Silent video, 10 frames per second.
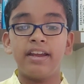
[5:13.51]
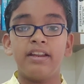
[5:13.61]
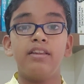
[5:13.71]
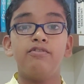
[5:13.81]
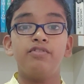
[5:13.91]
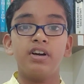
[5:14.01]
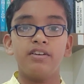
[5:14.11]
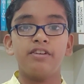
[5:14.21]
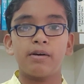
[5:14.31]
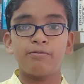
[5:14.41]
in the
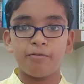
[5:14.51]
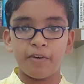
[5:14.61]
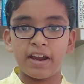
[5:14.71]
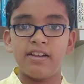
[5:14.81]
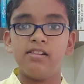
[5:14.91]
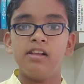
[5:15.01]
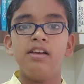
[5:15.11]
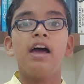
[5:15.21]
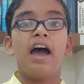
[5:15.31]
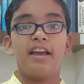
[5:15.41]
World Cup final,
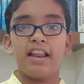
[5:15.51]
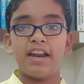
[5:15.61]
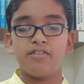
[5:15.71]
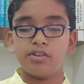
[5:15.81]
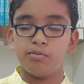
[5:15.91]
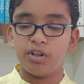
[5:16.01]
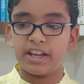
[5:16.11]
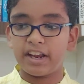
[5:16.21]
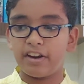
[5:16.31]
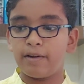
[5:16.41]
Ireland versus
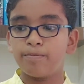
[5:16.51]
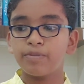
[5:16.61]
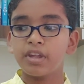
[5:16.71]
Bulgaria.